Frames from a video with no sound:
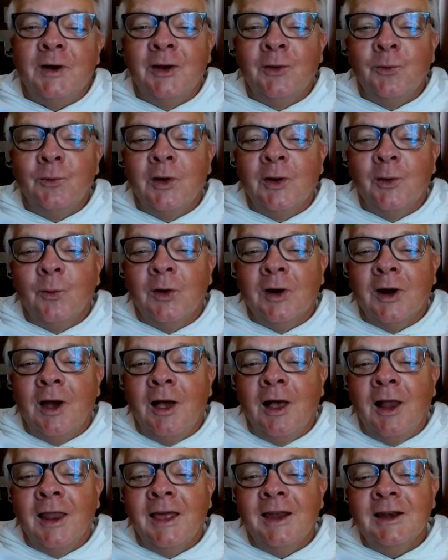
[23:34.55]
one where we're
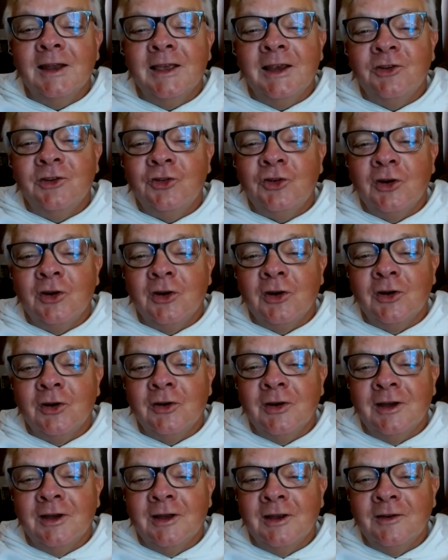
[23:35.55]
all at
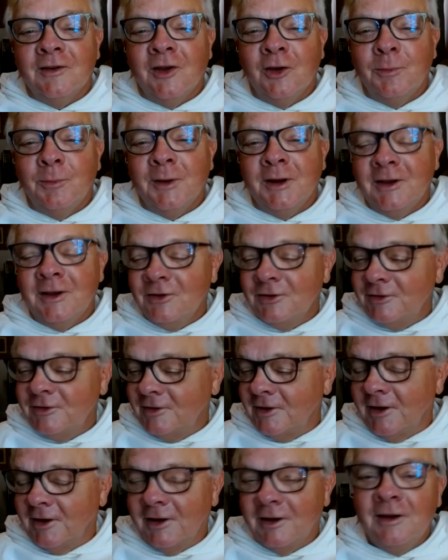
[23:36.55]
leisure.
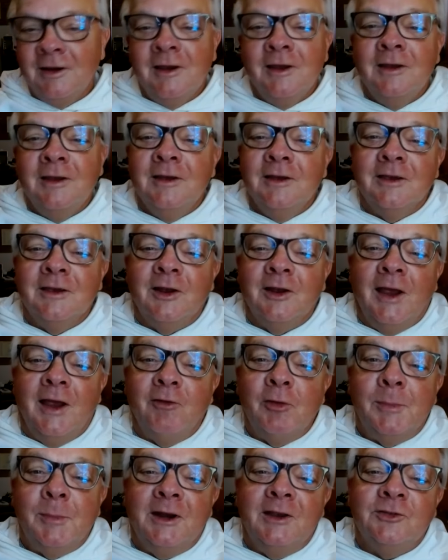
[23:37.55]
Nobody's, you know,
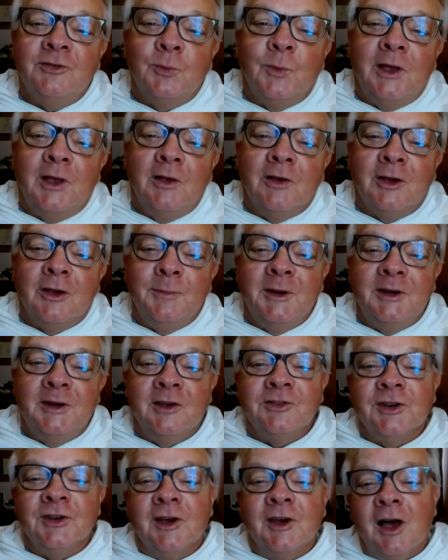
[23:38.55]
everybody's welcome. It
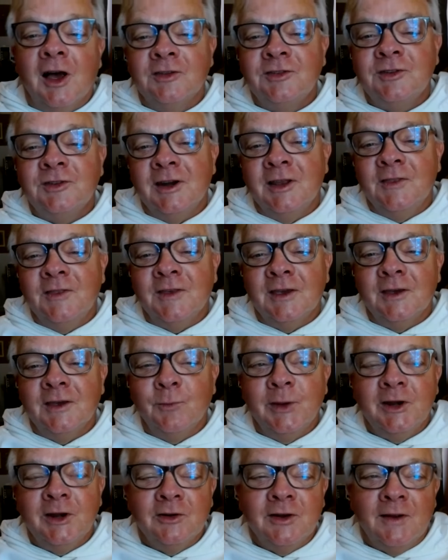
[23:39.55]
doesn't cost anything.
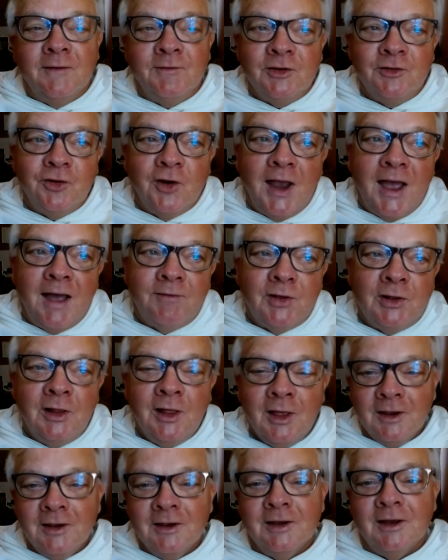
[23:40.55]
We don't have to
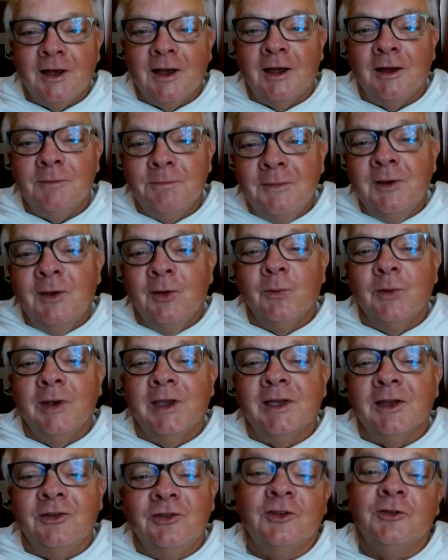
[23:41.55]
travel. We
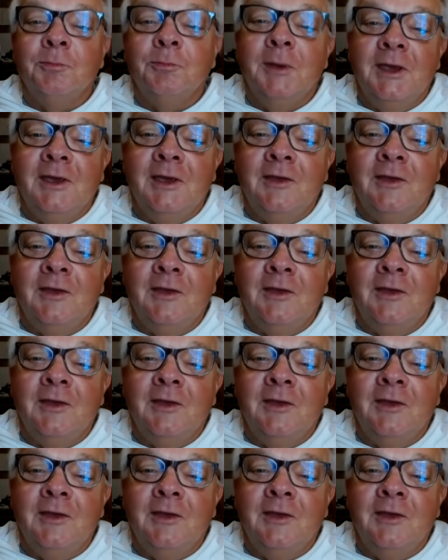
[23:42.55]
can just be